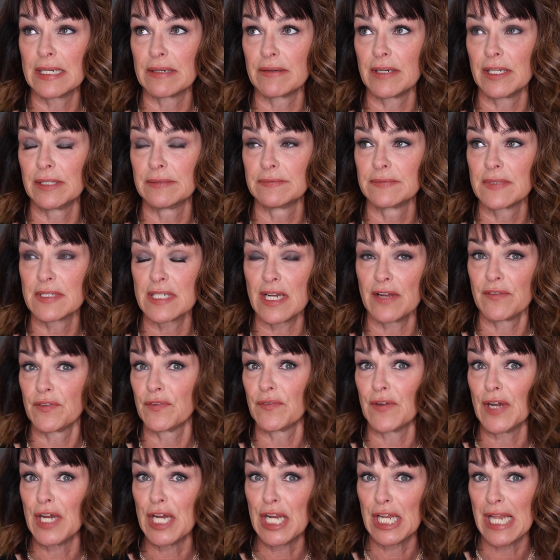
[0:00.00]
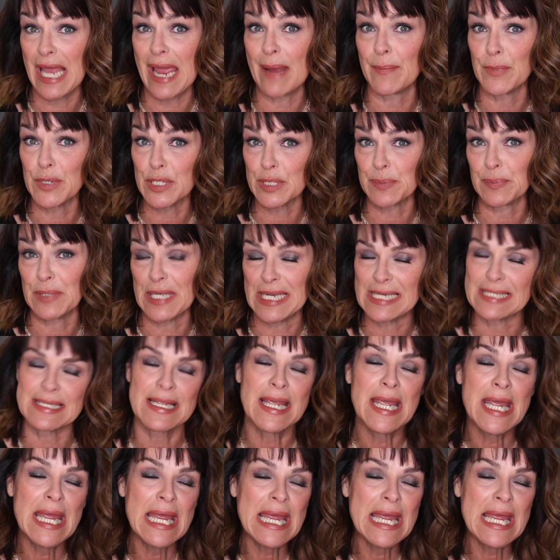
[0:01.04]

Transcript: I don't know. It's not a very glamorous place.